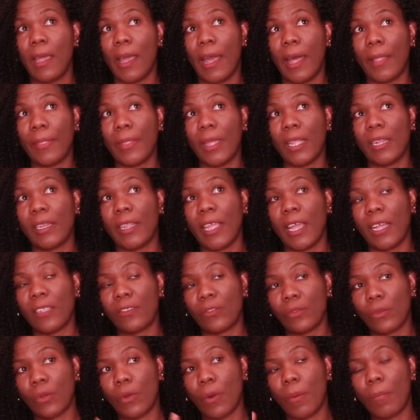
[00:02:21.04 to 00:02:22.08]
and then they
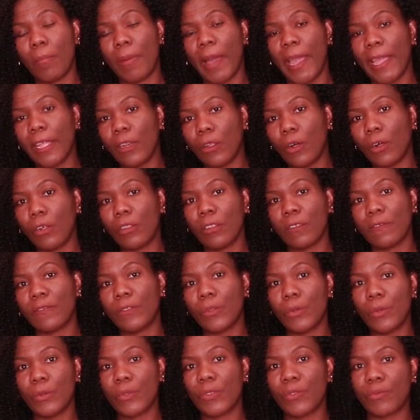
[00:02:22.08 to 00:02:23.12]
had to combine all of
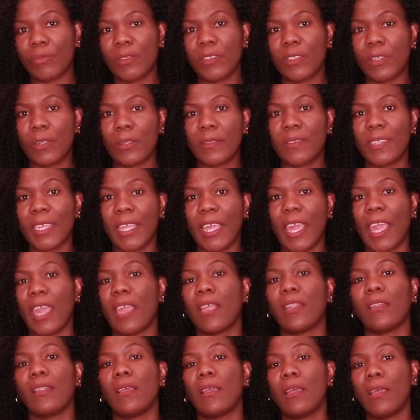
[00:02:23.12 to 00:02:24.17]
those results
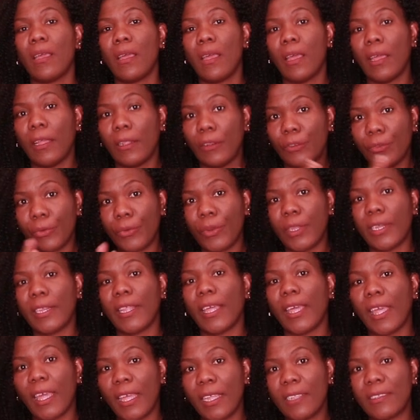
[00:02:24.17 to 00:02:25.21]
again during
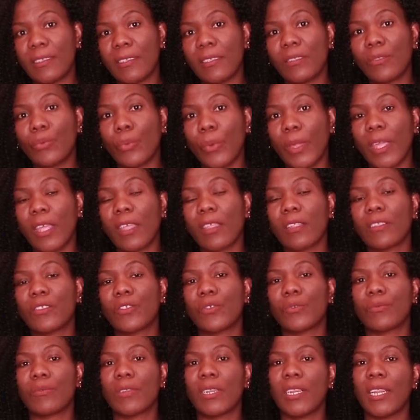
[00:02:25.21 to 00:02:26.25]
the 18th week
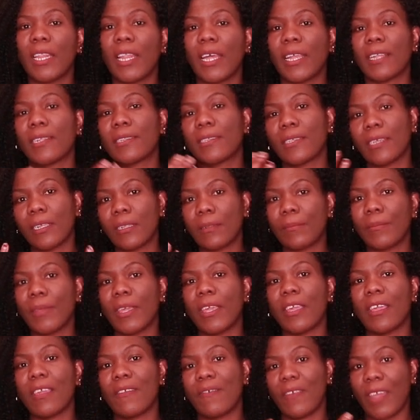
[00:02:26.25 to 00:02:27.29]
to really like tell
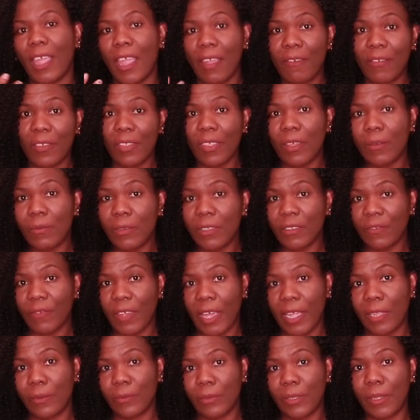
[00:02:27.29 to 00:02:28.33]
me if everything was
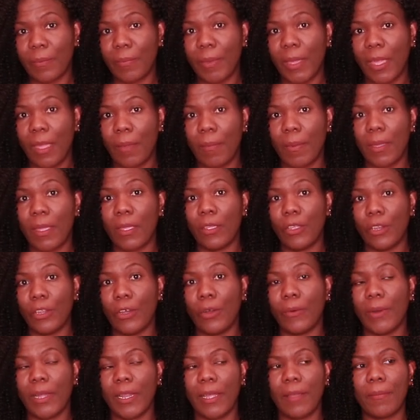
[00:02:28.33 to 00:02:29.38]
fine with the baby you
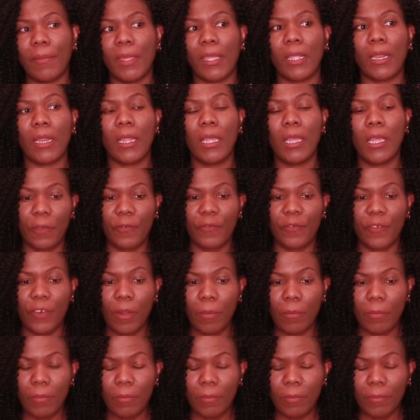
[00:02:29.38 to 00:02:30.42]
know what I mean
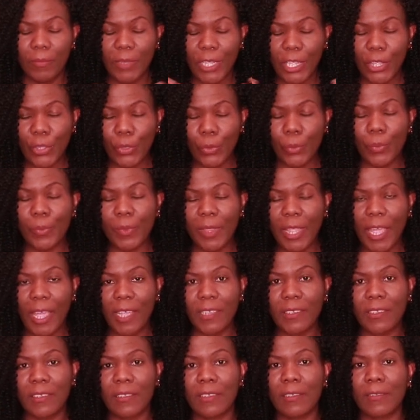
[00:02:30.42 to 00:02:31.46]
from the cube
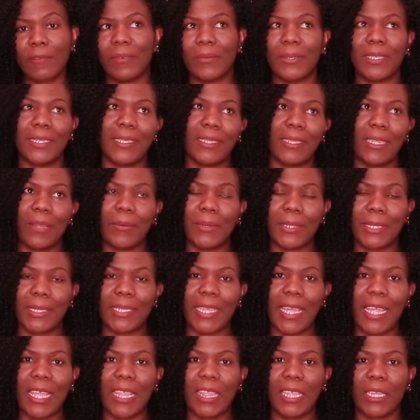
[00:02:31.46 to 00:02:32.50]
test I was they were
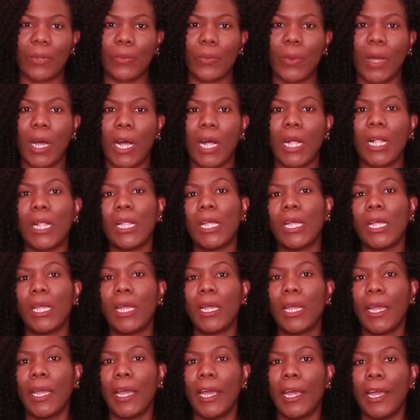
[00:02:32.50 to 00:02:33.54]
saying that well
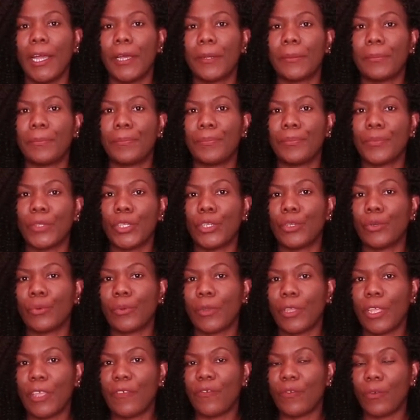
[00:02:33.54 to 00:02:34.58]
um, you
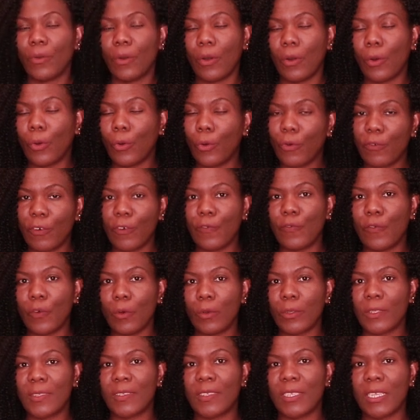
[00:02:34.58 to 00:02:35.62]
know if you are over
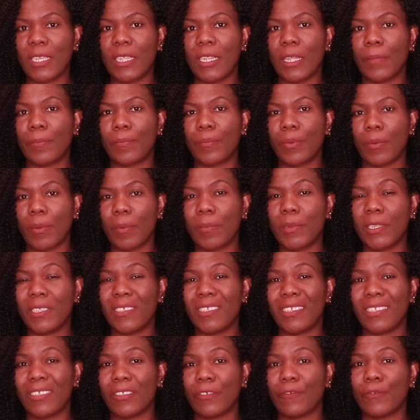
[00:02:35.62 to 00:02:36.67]
40 the
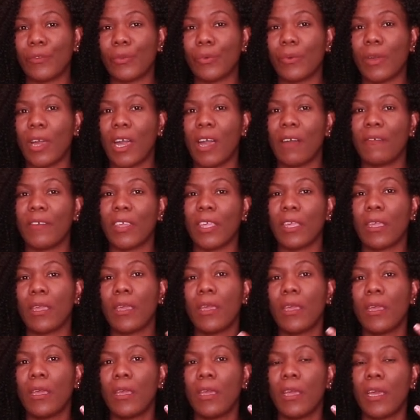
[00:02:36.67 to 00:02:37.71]
probabilities of you having
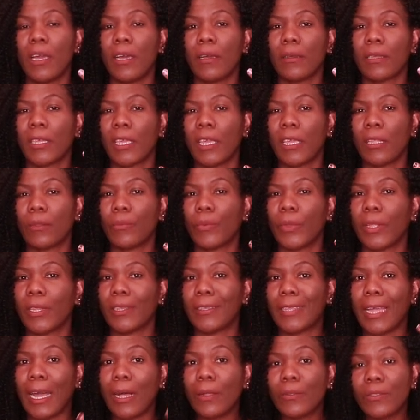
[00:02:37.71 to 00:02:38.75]
a kid
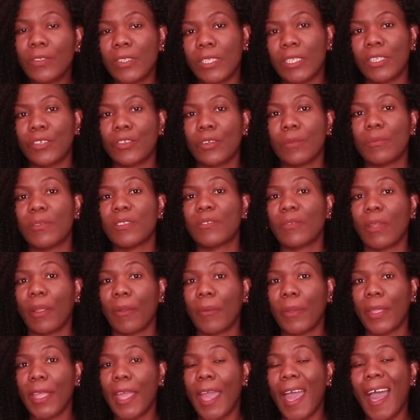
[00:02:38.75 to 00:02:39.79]
with Down syndrome is
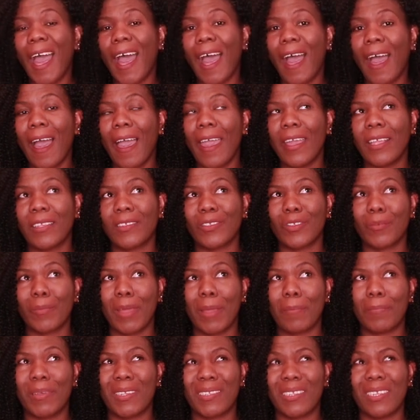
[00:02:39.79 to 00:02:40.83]
very high so
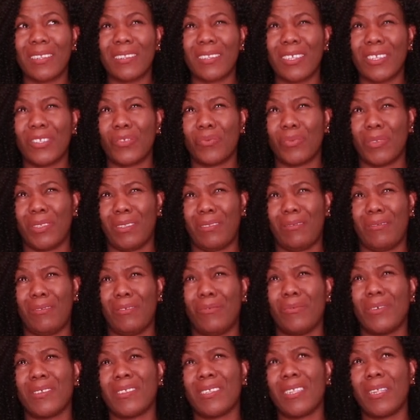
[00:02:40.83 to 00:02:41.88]
my percentage was
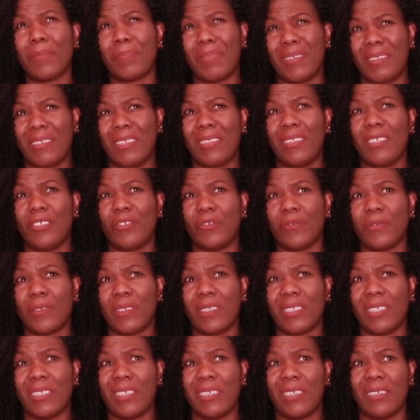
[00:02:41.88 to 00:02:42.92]
was it a percentage or
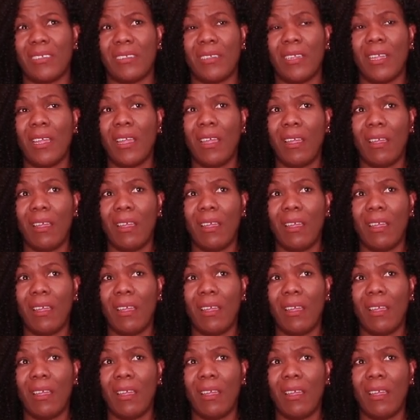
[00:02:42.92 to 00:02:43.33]
was it a